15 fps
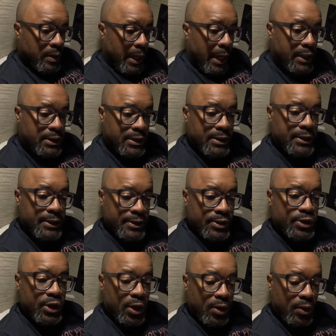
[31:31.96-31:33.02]
actually, a
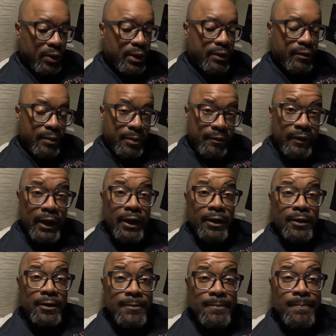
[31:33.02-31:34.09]
decent char on it from the
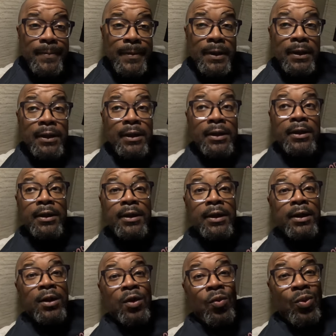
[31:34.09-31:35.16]
fire.
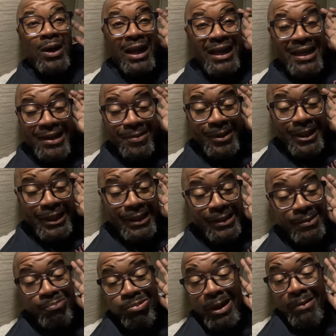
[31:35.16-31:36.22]
Would I get them
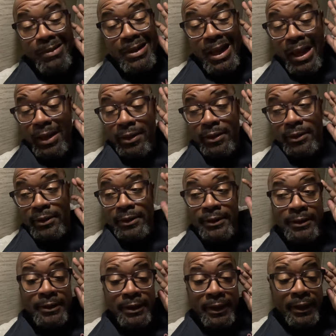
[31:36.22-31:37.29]
again? Probably not.
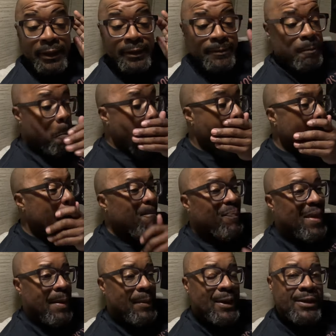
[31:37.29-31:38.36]
Um,
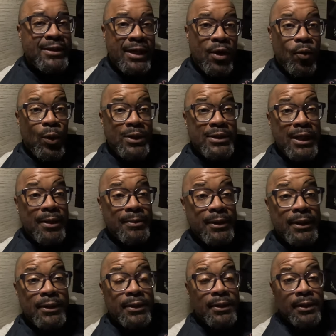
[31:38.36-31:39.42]
I mean, that's like a one-time
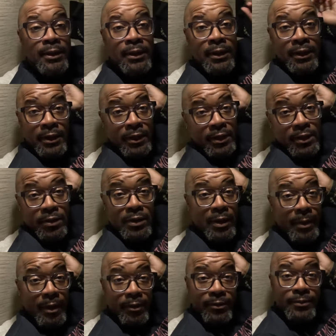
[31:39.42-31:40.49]
thing. You
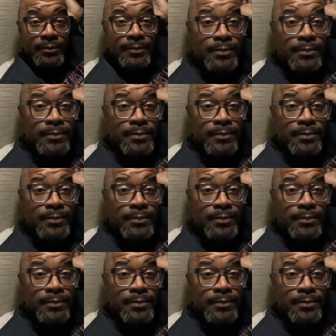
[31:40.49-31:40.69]
come out.